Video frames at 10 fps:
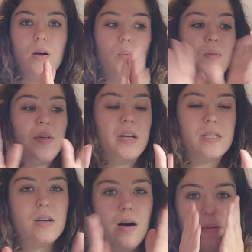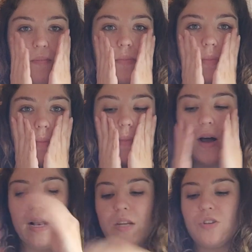one thing at a time.
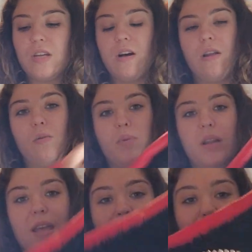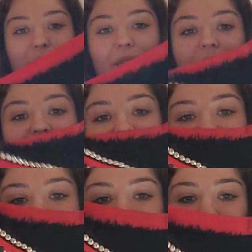I literally cannot believe
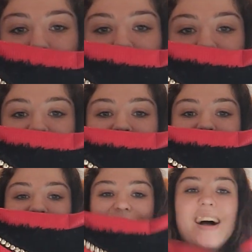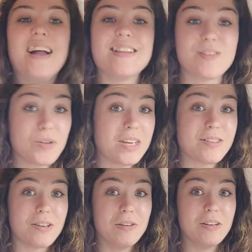that this worked and it's looking
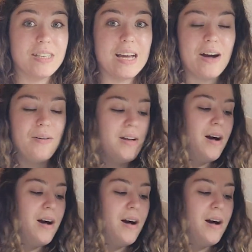so good now.